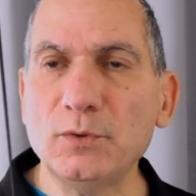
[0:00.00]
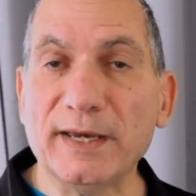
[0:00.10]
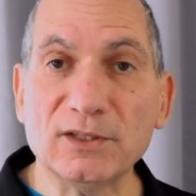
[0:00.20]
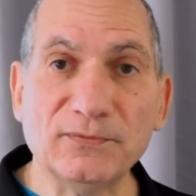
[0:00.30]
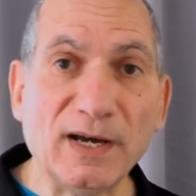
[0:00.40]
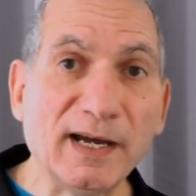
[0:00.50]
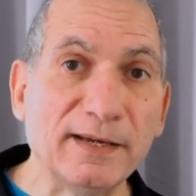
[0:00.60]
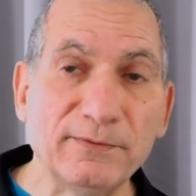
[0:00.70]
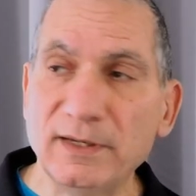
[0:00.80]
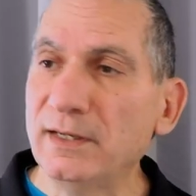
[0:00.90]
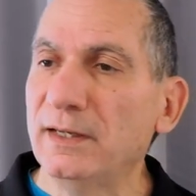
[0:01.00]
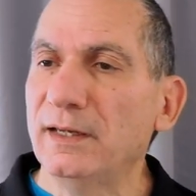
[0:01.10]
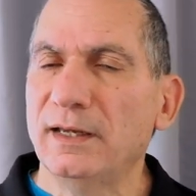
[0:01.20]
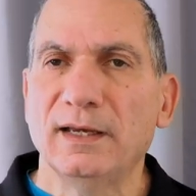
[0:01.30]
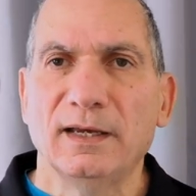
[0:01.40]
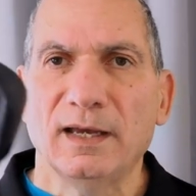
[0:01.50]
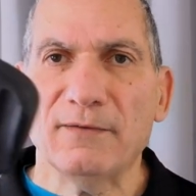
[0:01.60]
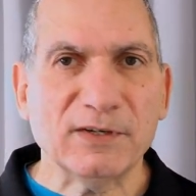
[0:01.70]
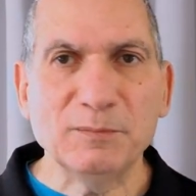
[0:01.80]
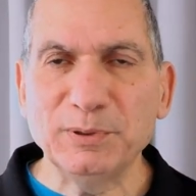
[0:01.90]
X5 have
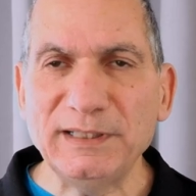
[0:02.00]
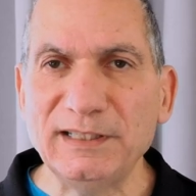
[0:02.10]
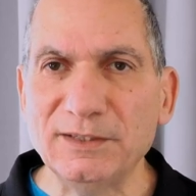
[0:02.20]
a completely